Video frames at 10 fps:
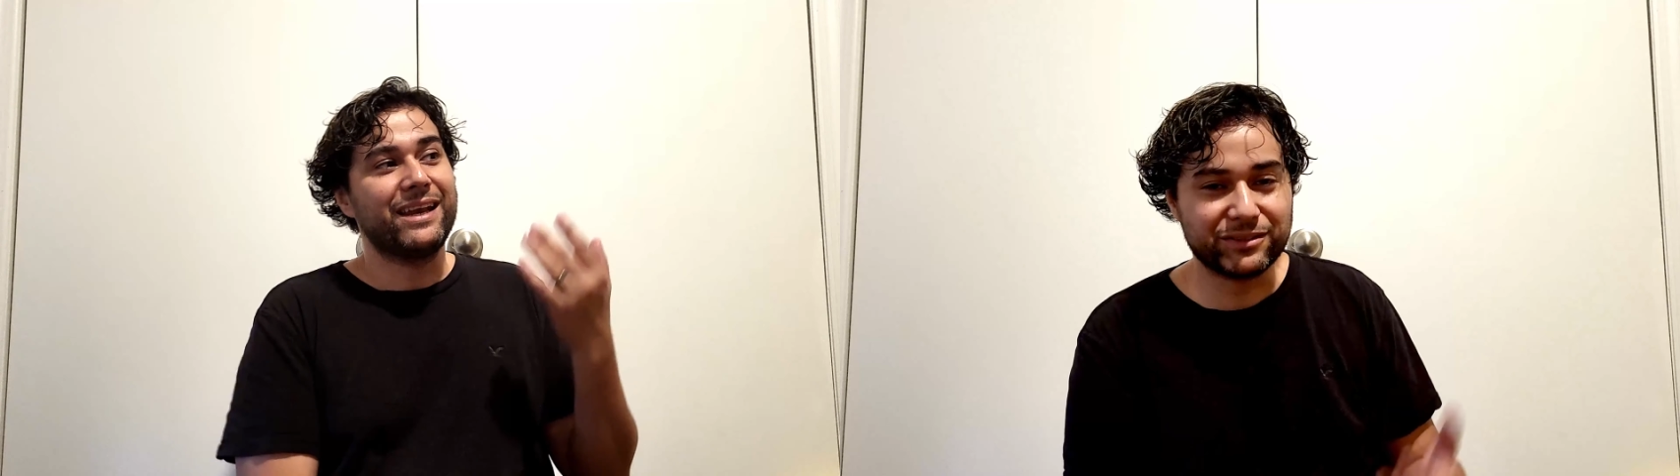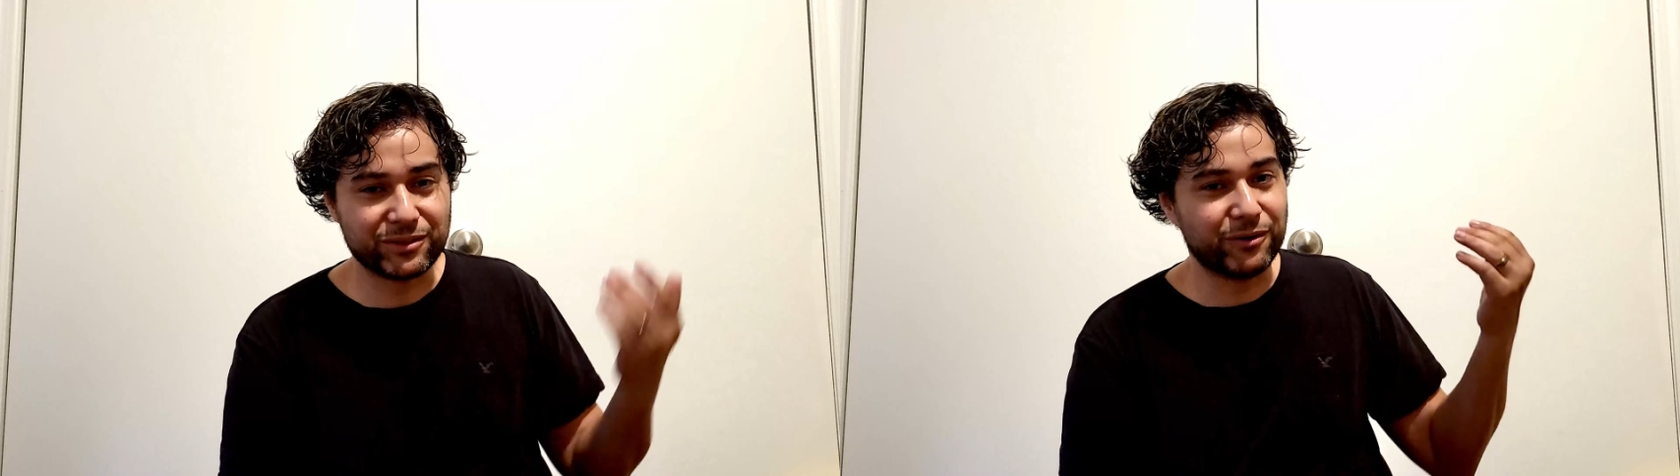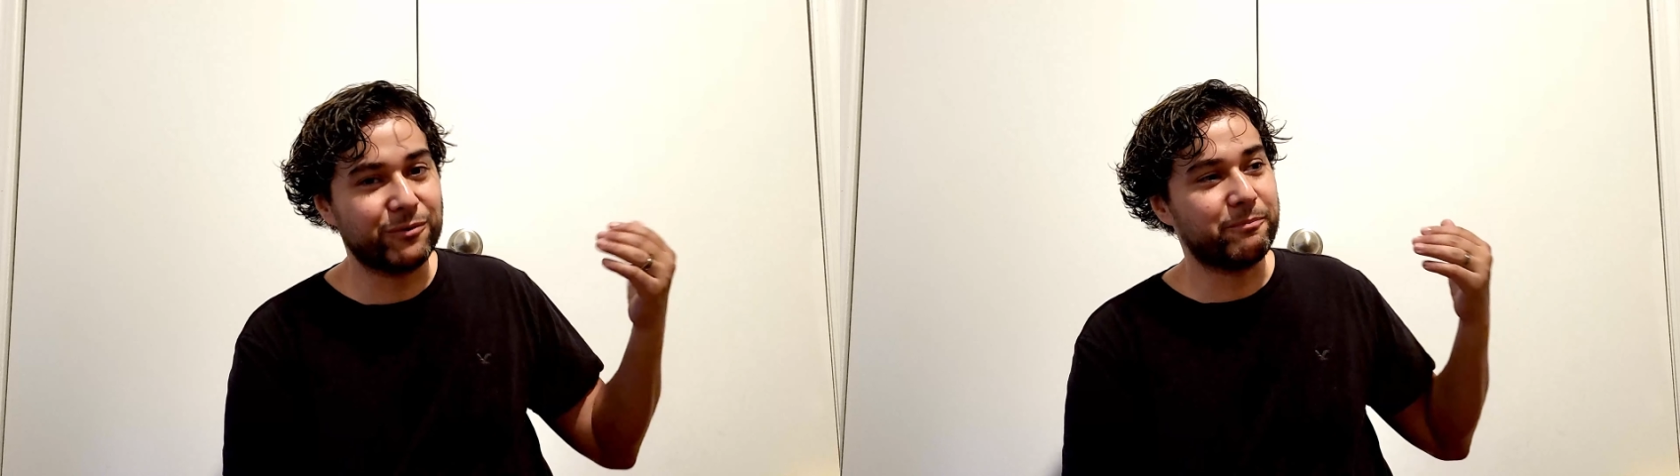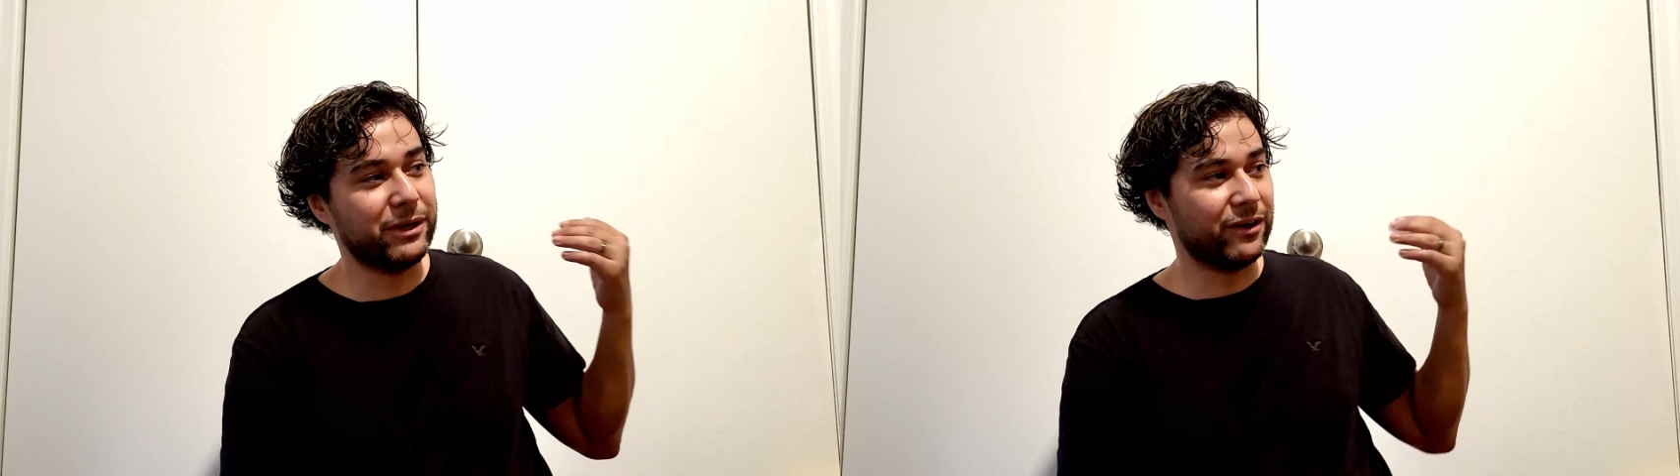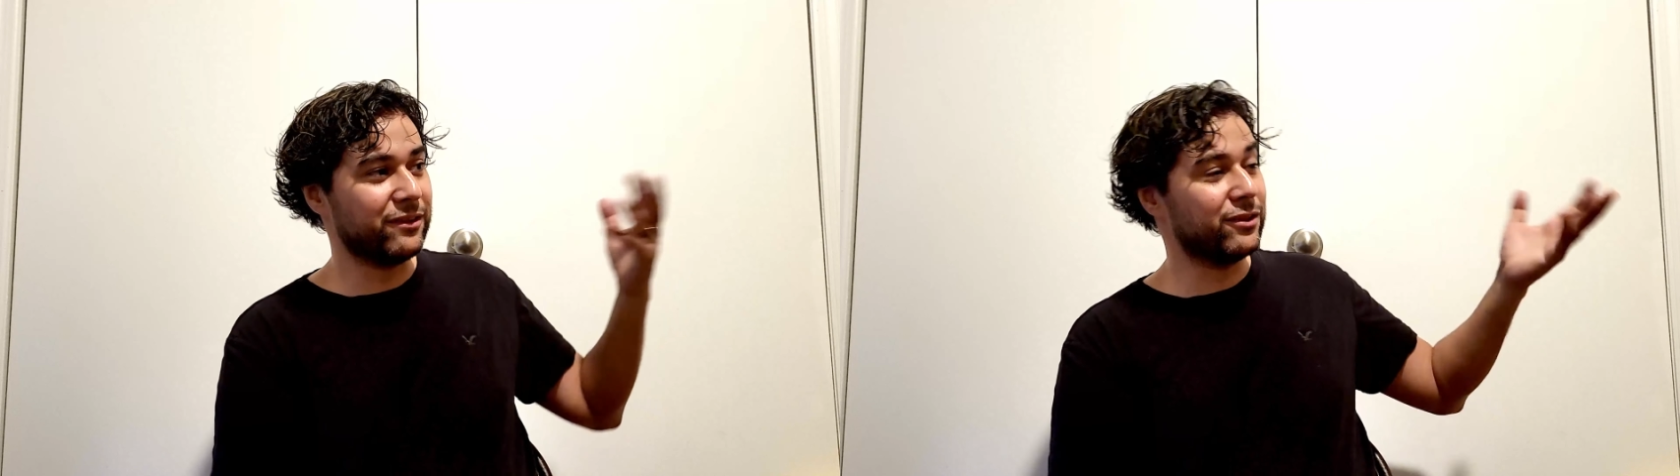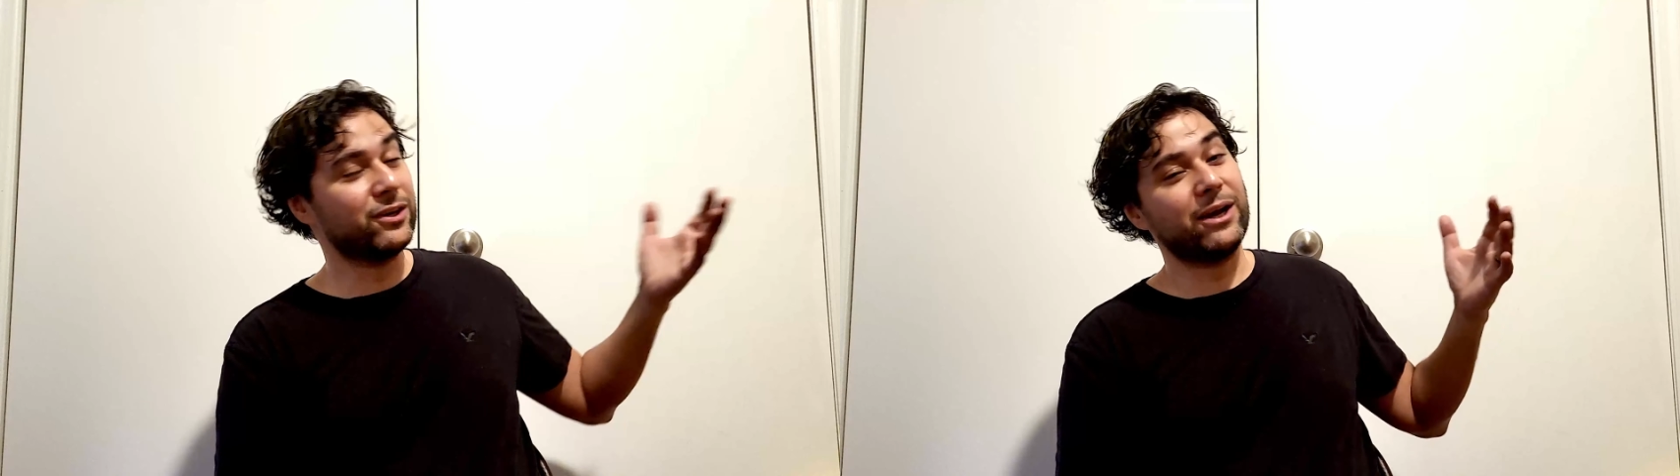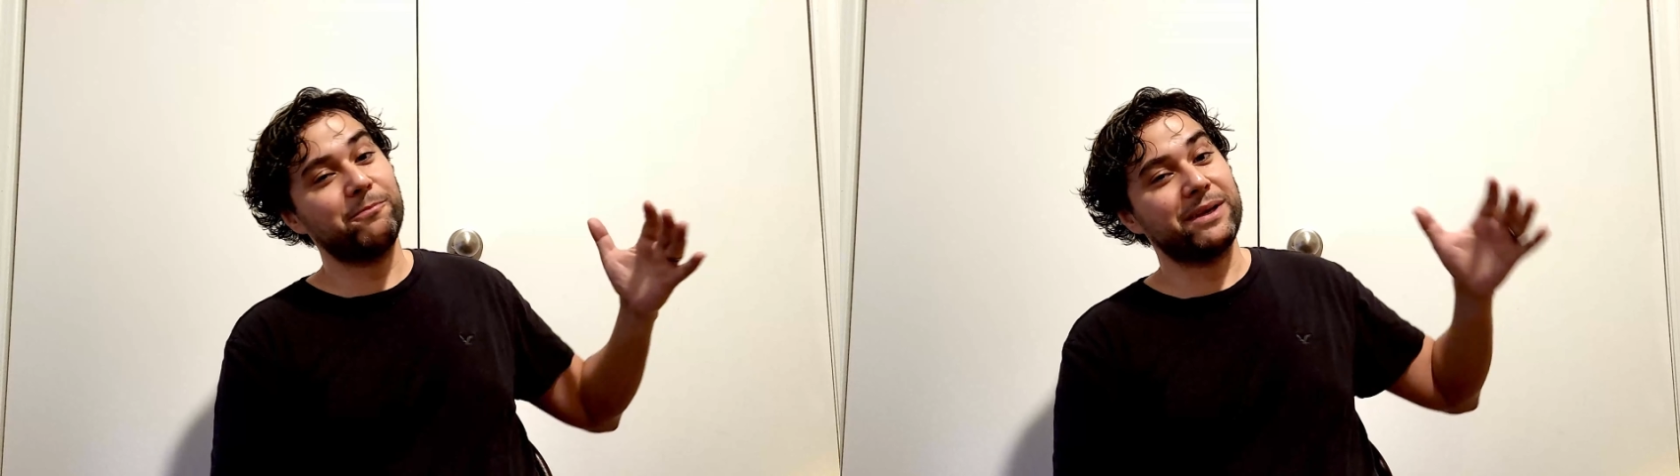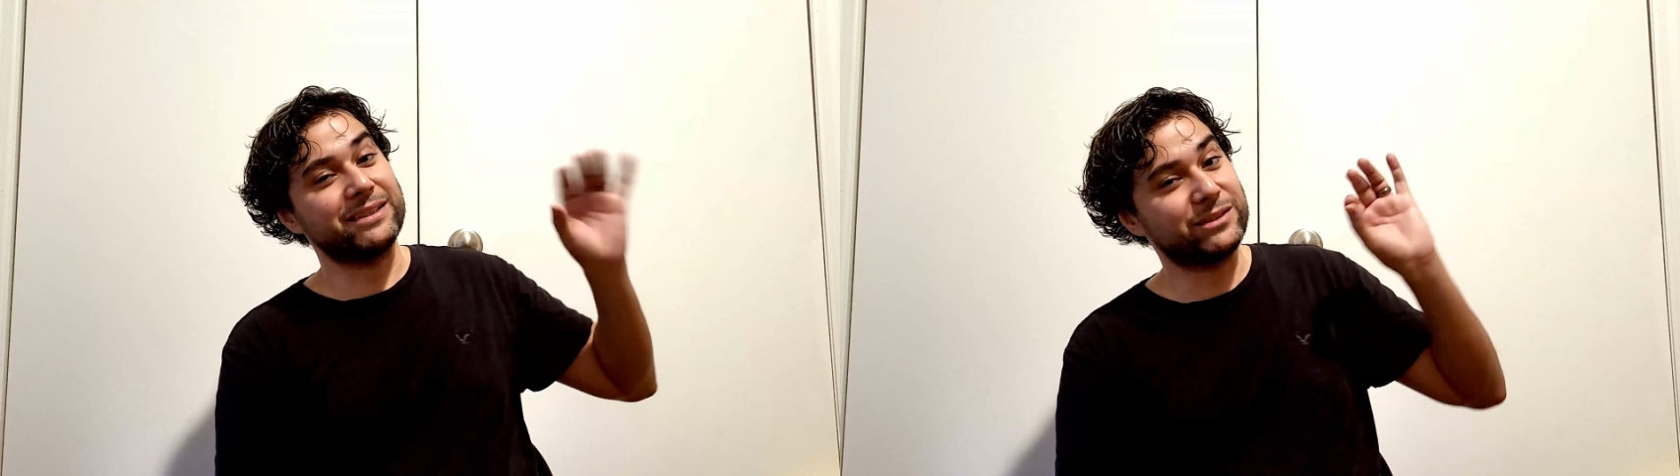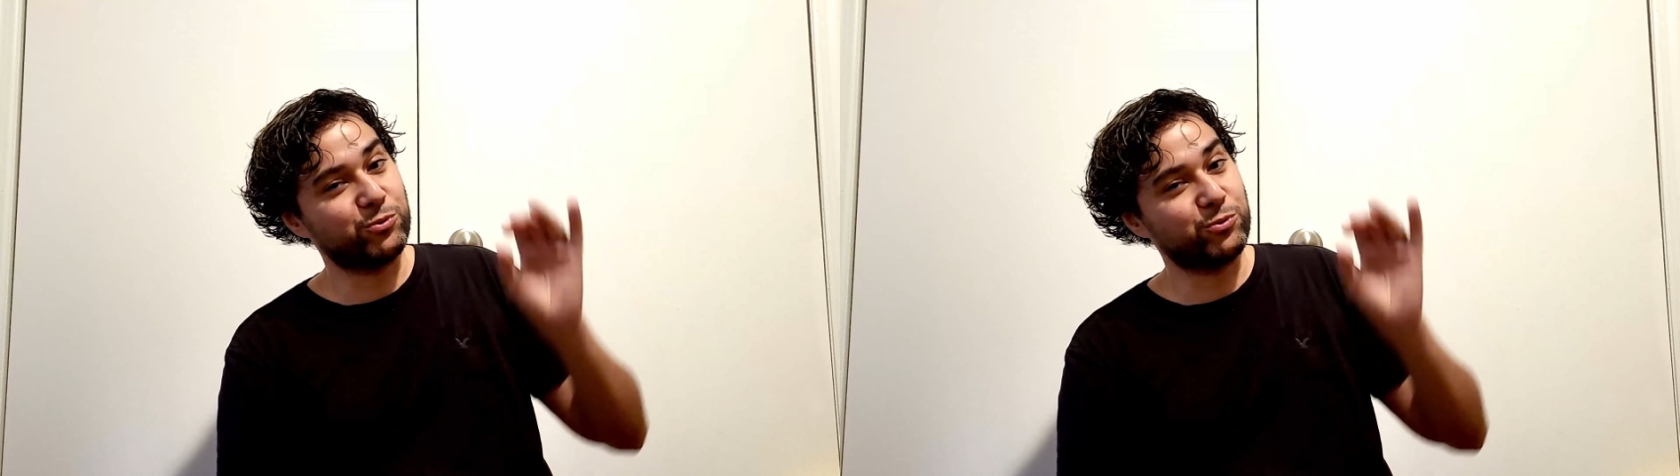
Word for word: So be on the lookout because there